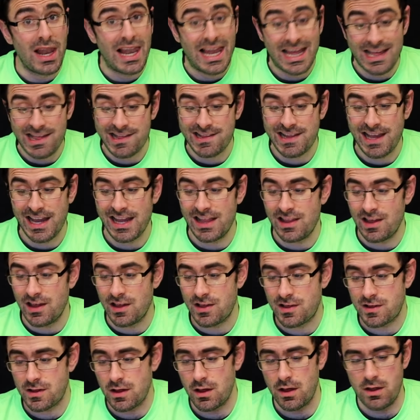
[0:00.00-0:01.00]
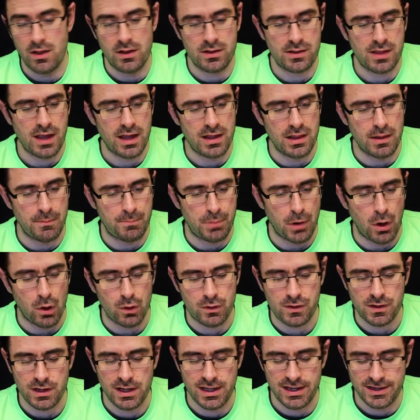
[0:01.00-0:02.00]
let's take the
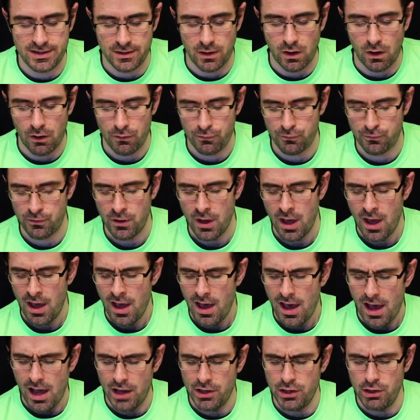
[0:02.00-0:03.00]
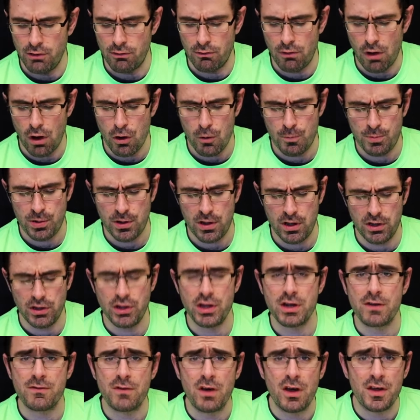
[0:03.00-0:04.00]
box lid off. And Europa
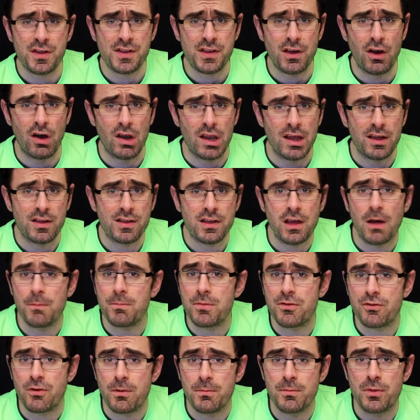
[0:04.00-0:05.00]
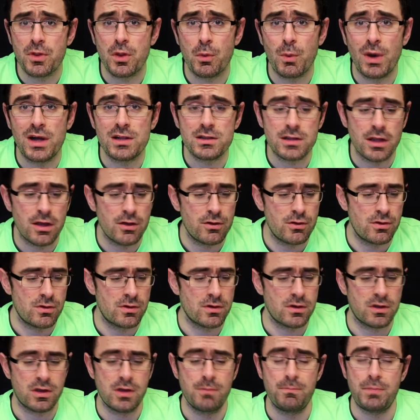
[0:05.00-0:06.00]
Universalis comes from the
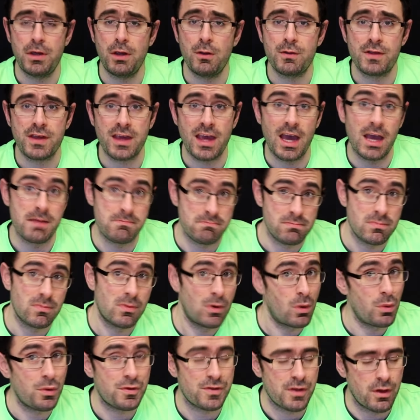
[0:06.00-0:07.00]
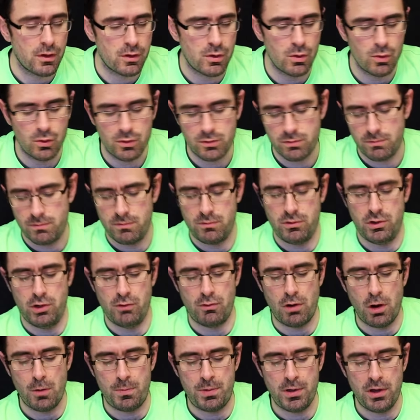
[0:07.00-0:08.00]
well-known computer game, also called
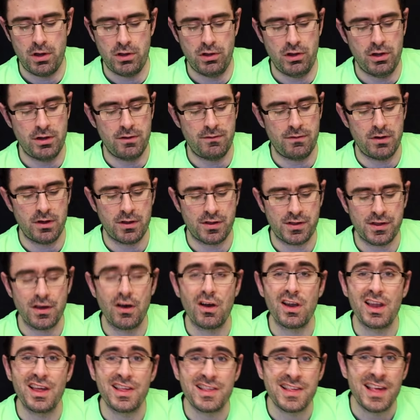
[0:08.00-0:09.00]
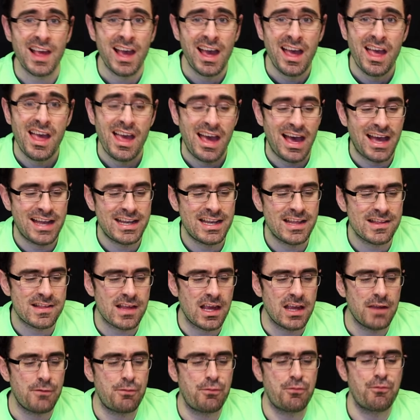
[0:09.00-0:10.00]
Europa Universalis, and is
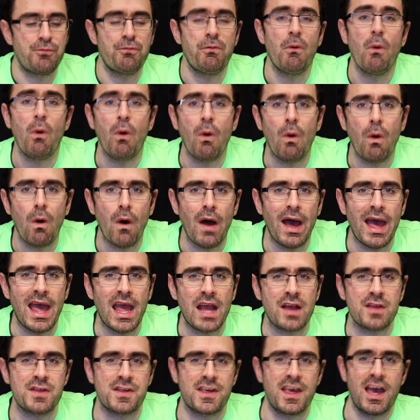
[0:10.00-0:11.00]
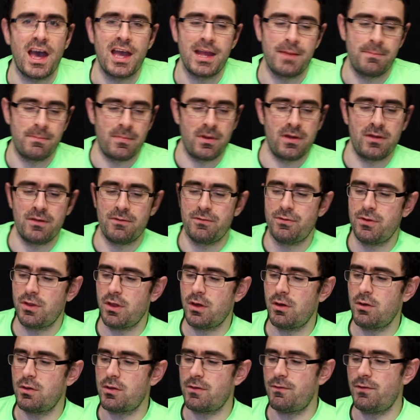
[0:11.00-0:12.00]
a 4X game. And for
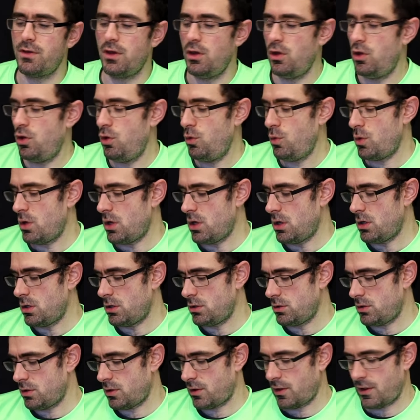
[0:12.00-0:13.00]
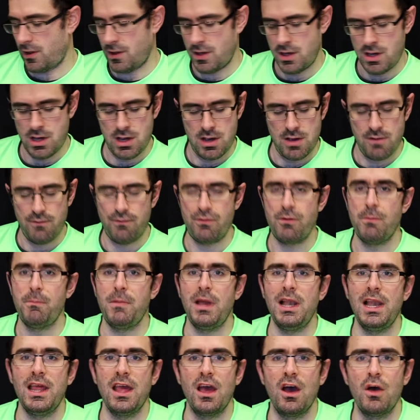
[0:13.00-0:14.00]
those of you who aren't
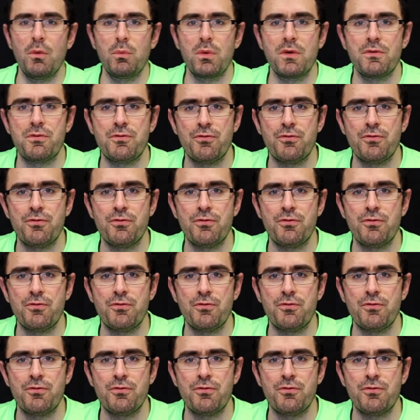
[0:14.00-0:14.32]
familiar with